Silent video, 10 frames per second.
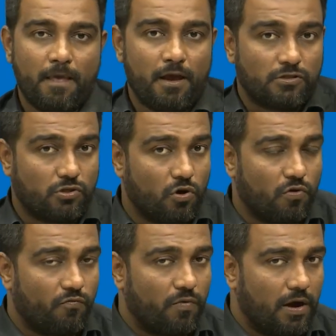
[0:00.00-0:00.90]

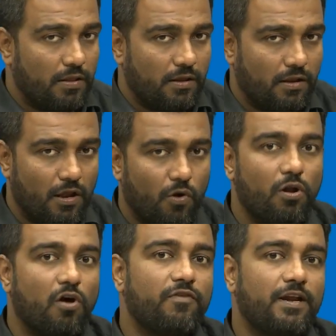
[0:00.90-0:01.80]
So, the role
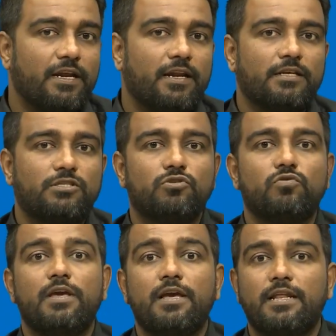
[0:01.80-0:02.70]
of heater is to
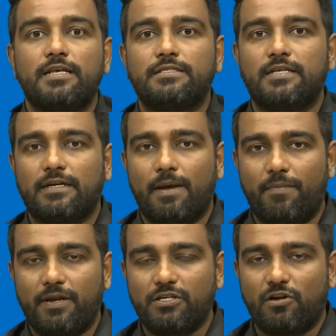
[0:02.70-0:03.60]
increase the
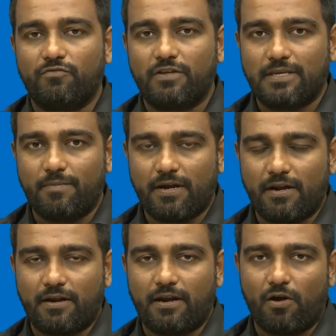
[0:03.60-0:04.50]
temperature of the
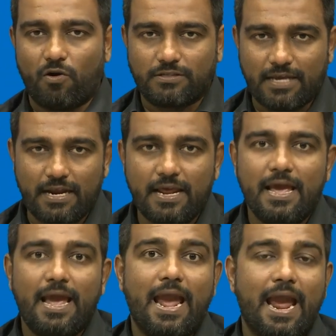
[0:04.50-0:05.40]
semiconducting oxide,
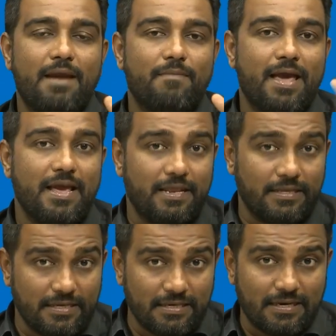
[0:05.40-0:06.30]
and by
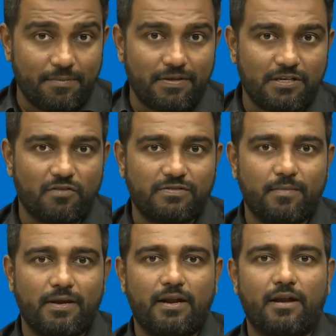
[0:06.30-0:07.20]
increasing the temperature of
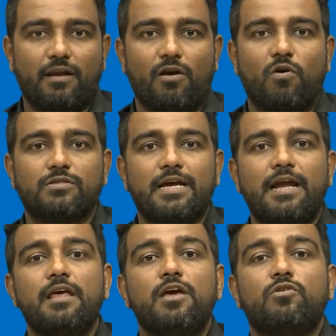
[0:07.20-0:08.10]
semiconducting
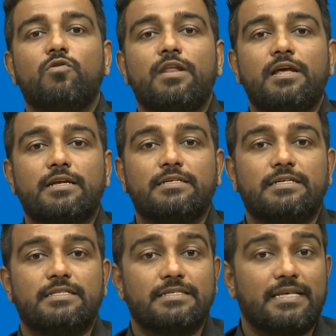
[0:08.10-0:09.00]
oxide, you are
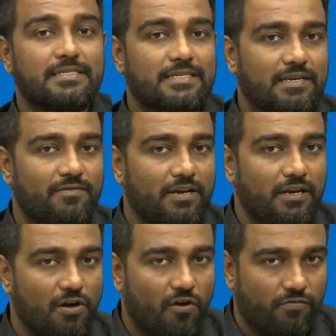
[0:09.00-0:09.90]
increasing the sensitivity of